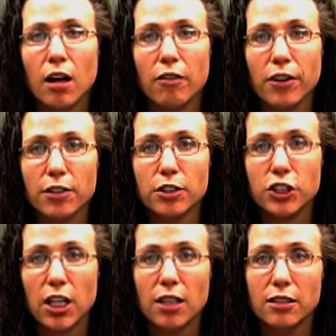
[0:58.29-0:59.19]
A federal
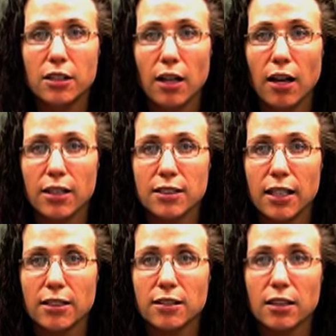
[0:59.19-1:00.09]
judge
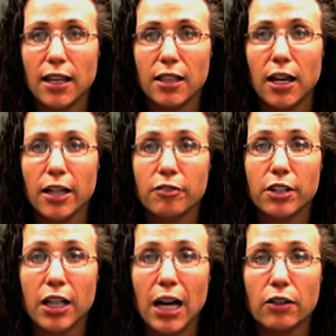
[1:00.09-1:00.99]
extends a deadline
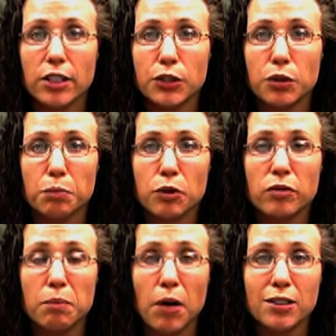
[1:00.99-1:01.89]
for Congress to
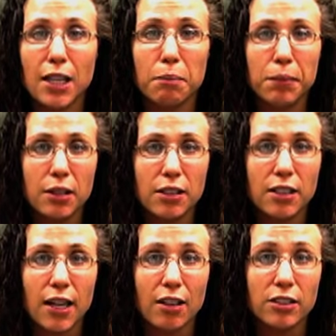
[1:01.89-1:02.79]
approve a multi
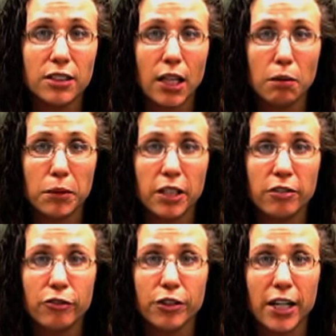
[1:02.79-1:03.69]
billion dollar
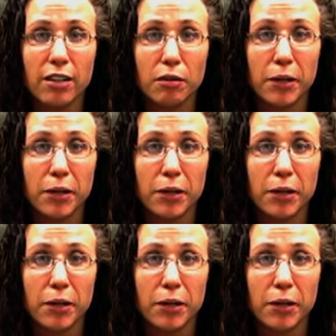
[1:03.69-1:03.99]
settlement for Native